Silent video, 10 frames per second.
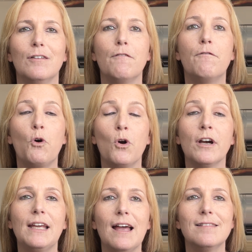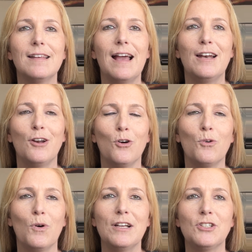For yes and no
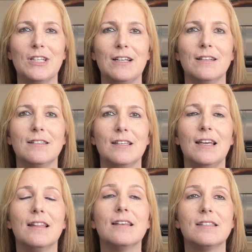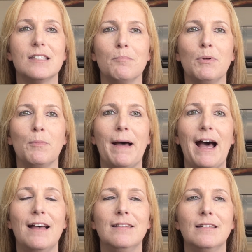questions in the simple
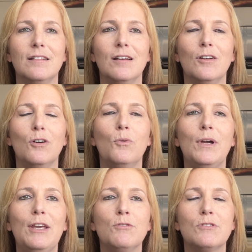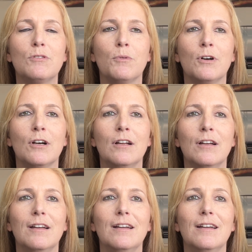past, we use the word
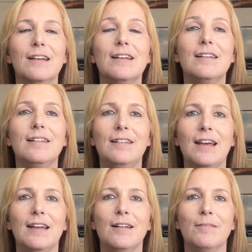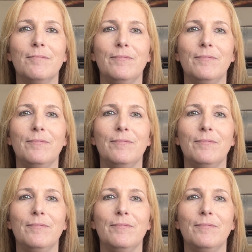did.